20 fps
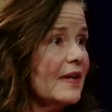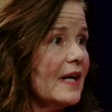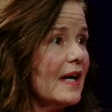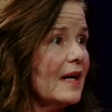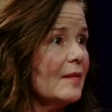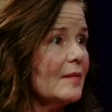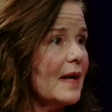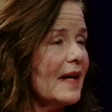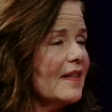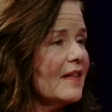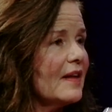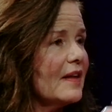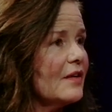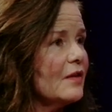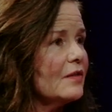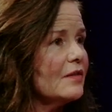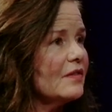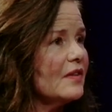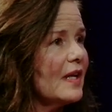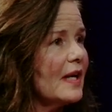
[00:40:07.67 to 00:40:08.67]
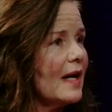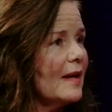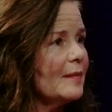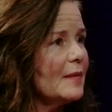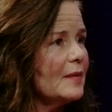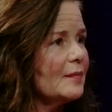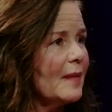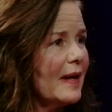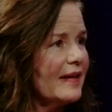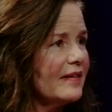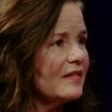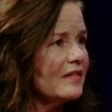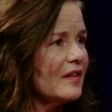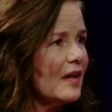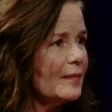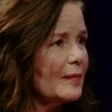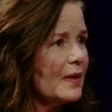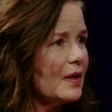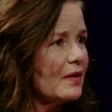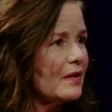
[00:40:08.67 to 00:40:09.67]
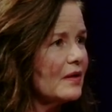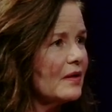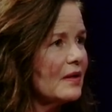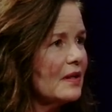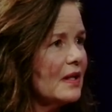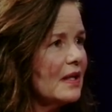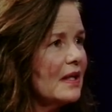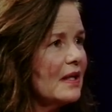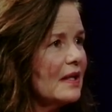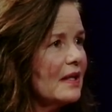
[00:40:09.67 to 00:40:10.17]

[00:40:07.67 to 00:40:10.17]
I think you said, I'm in my summer,